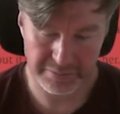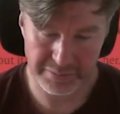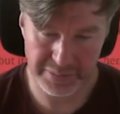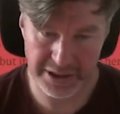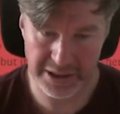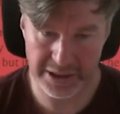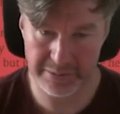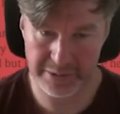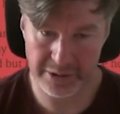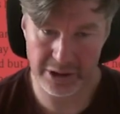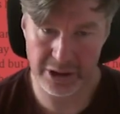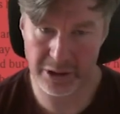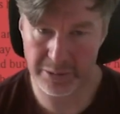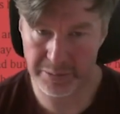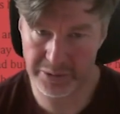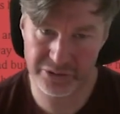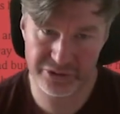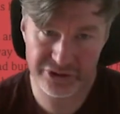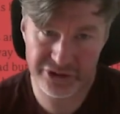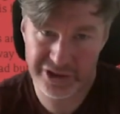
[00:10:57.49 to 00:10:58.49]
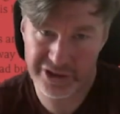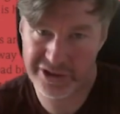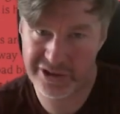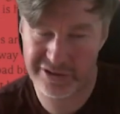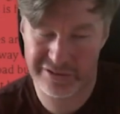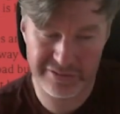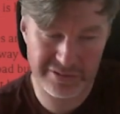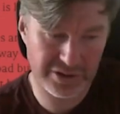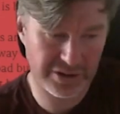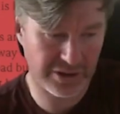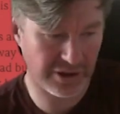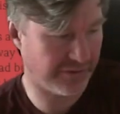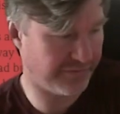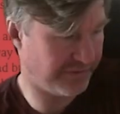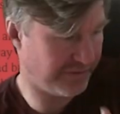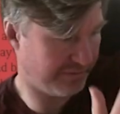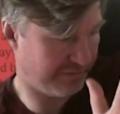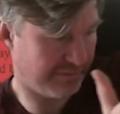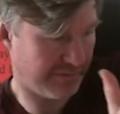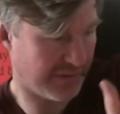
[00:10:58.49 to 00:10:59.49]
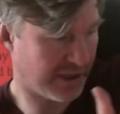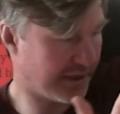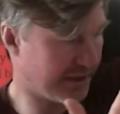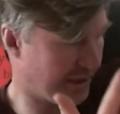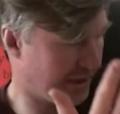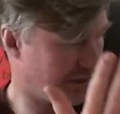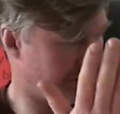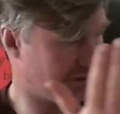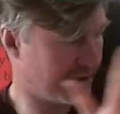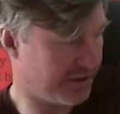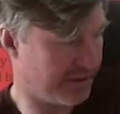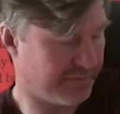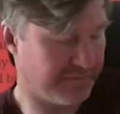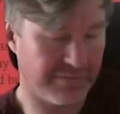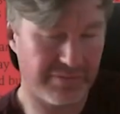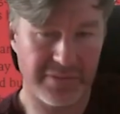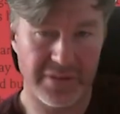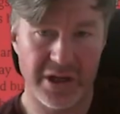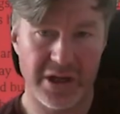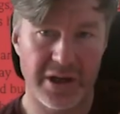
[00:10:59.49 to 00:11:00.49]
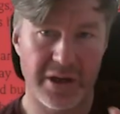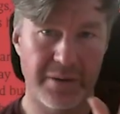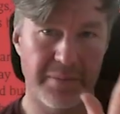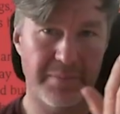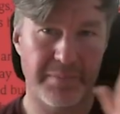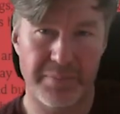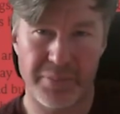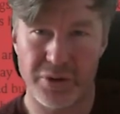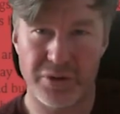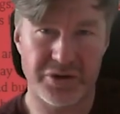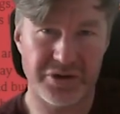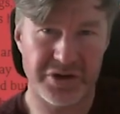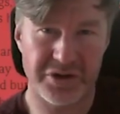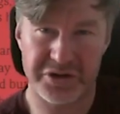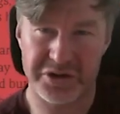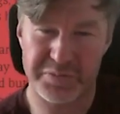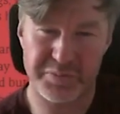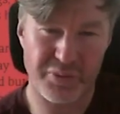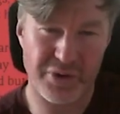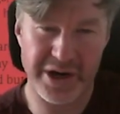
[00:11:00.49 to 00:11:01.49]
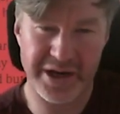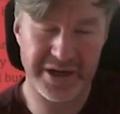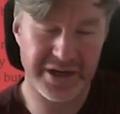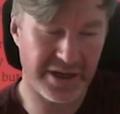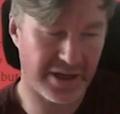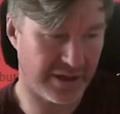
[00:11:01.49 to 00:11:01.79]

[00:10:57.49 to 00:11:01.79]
be able to open. She's sort of, I don't know, she's bruised or sprained